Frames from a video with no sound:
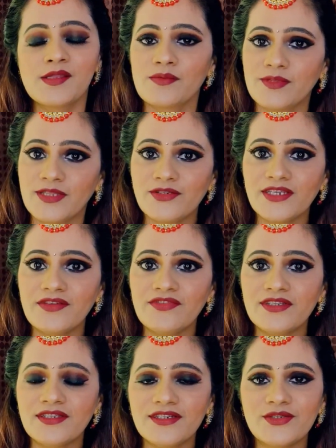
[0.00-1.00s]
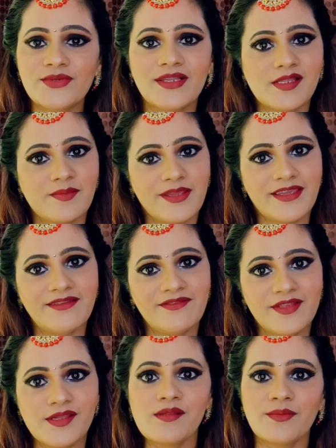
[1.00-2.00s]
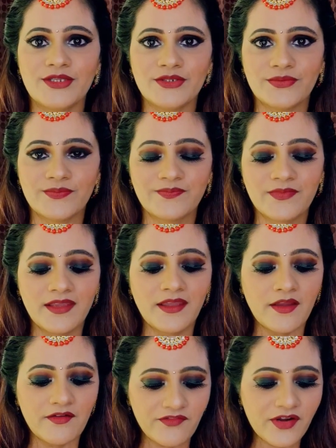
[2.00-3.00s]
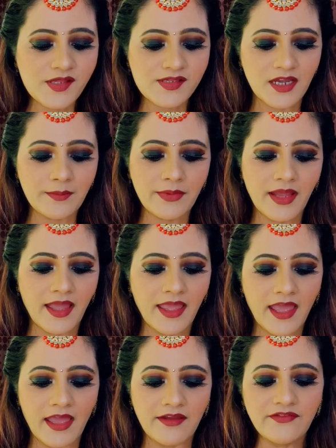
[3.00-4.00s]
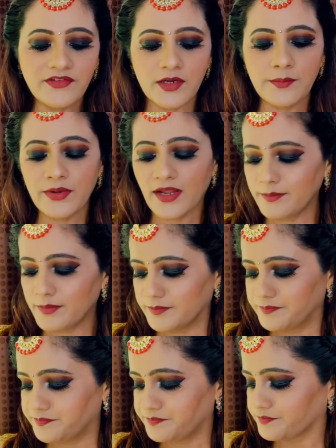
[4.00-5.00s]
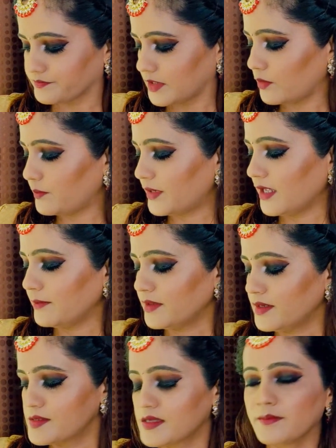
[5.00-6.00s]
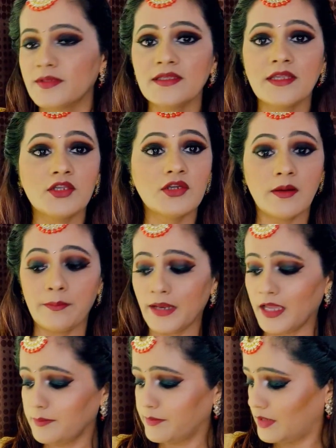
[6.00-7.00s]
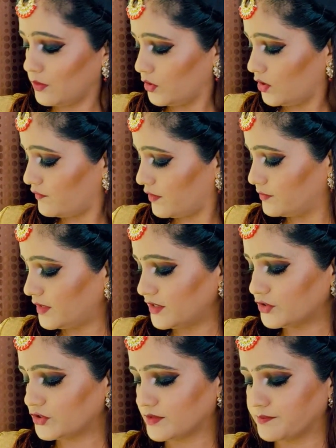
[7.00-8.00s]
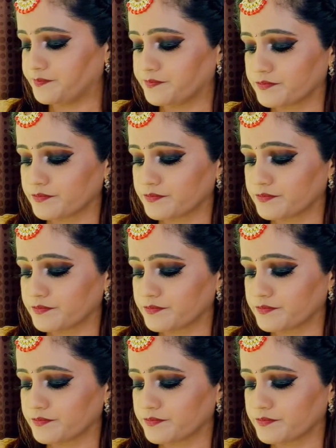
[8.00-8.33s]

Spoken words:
So without any further ado, let's begin with this video. First up, I have a primer. Now, primer is something that you apply below your foundation.